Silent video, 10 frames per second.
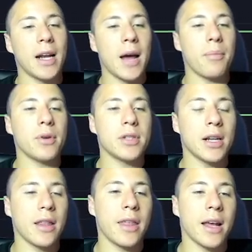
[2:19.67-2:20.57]
I
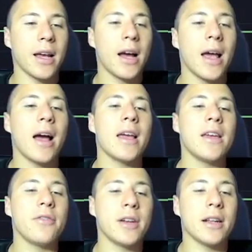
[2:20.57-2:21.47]
personally think,
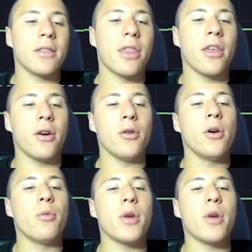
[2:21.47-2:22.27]
even though